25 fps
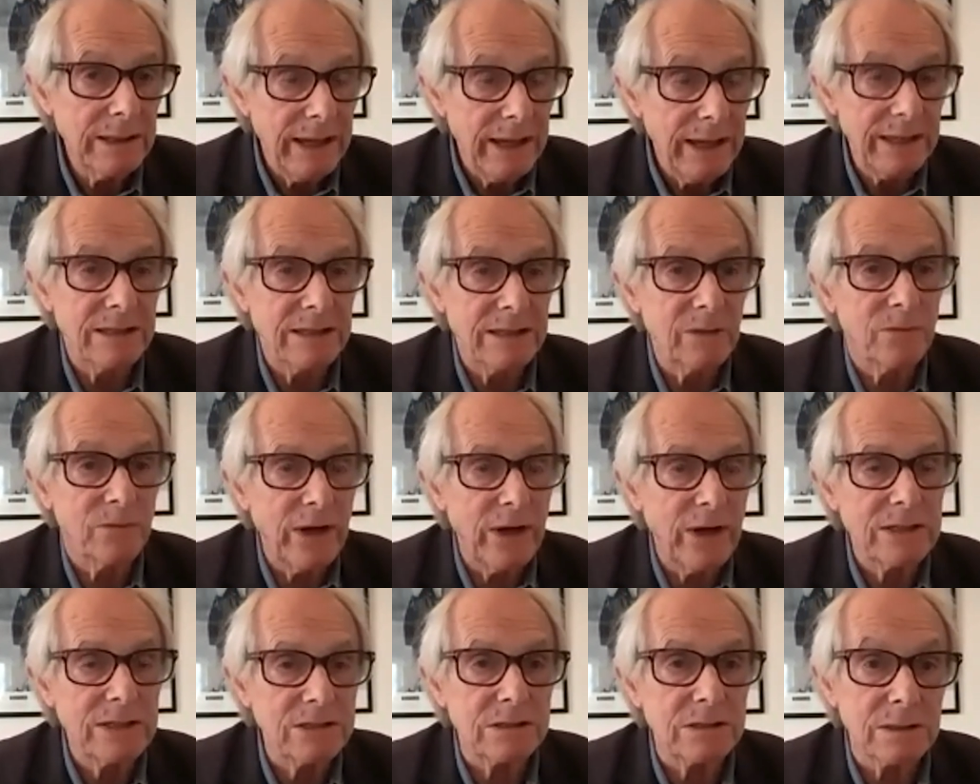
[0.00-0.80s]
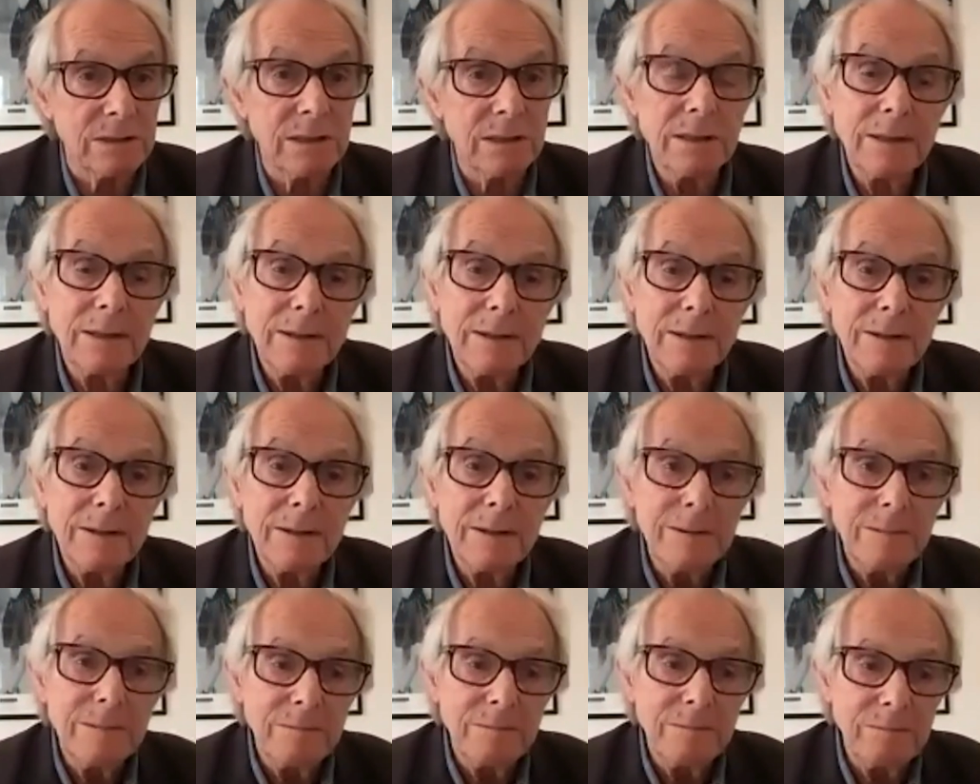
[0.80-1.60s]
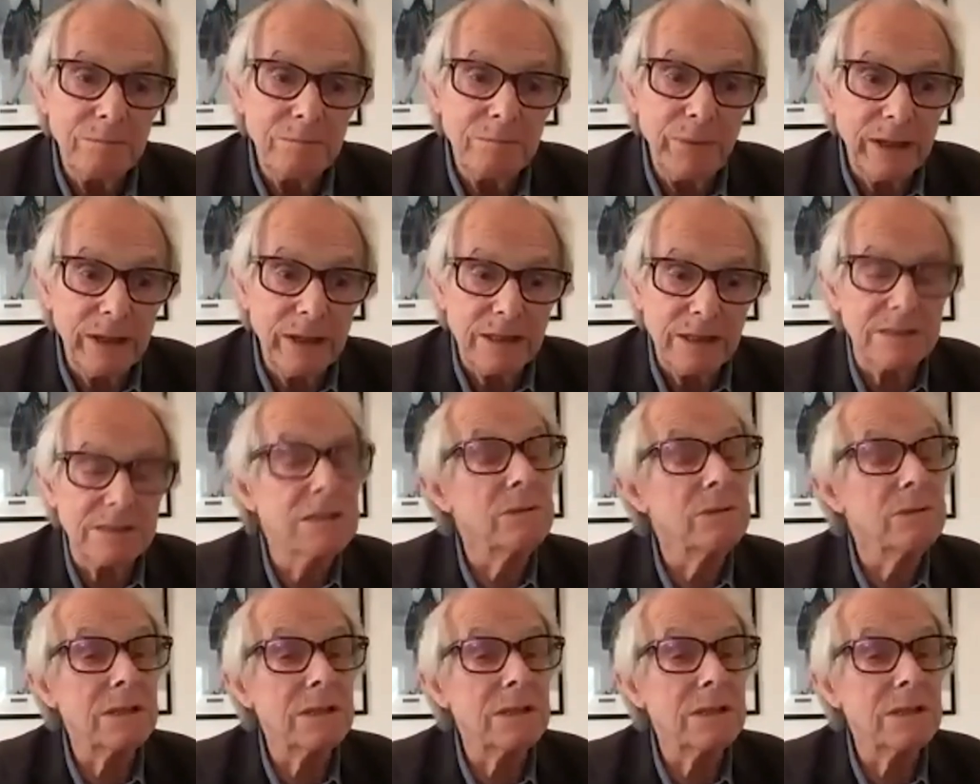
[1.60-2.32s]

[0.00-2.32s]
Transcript: intervention, because who